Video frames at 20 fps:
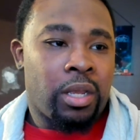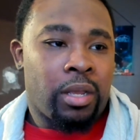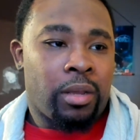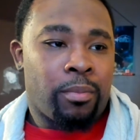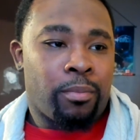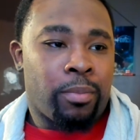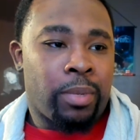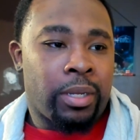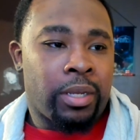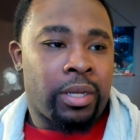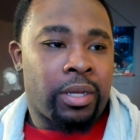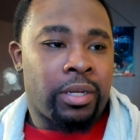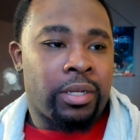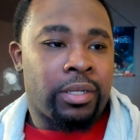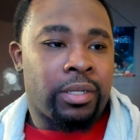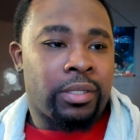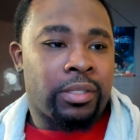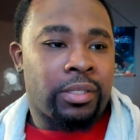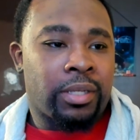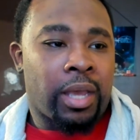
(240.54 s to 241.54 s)

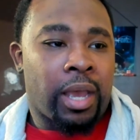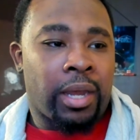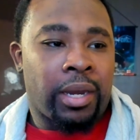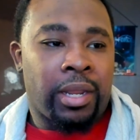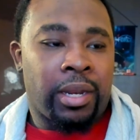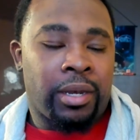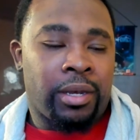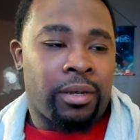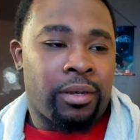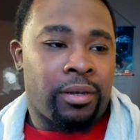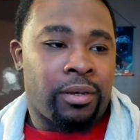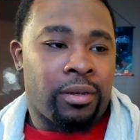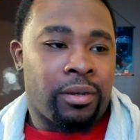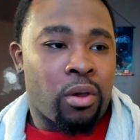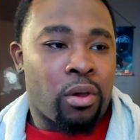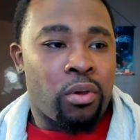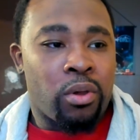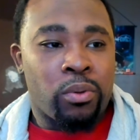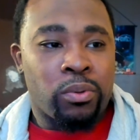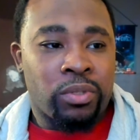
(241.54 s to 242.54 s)
because I didn't
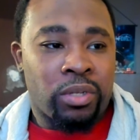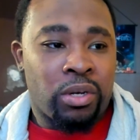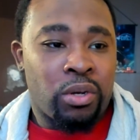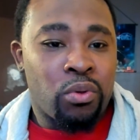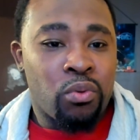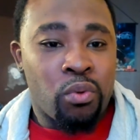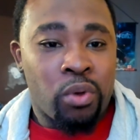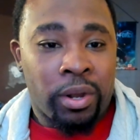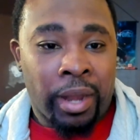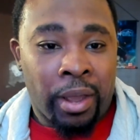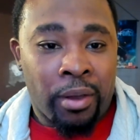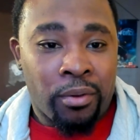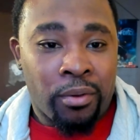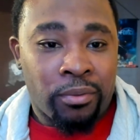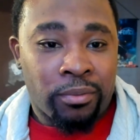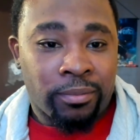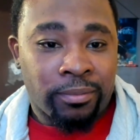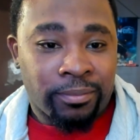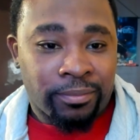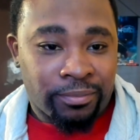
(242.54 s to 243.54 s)
know it was a new one out.
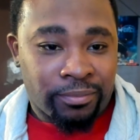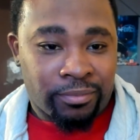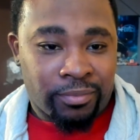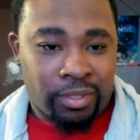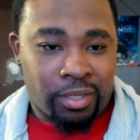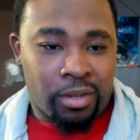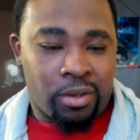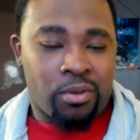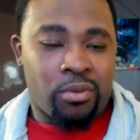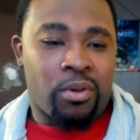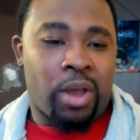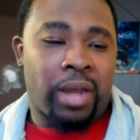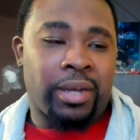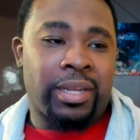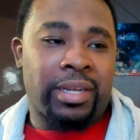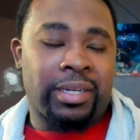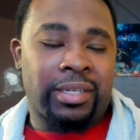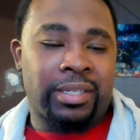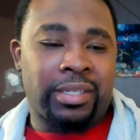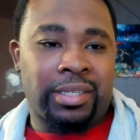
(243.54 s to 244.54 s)
So I
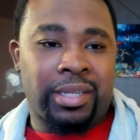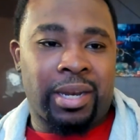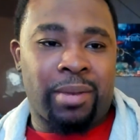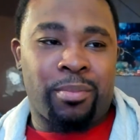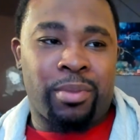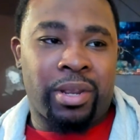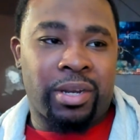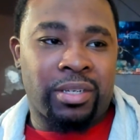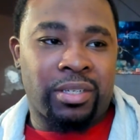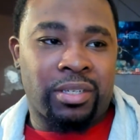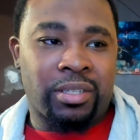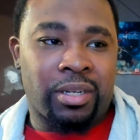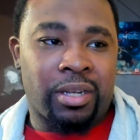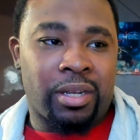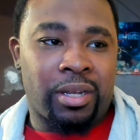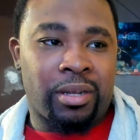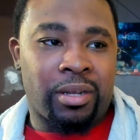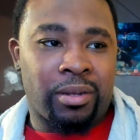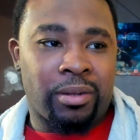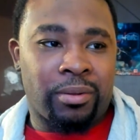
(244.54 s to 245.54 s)
did the Cinebench.
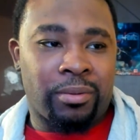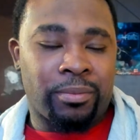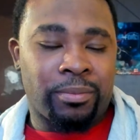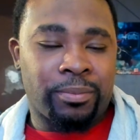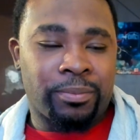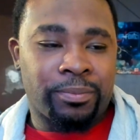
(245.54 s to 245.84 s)
I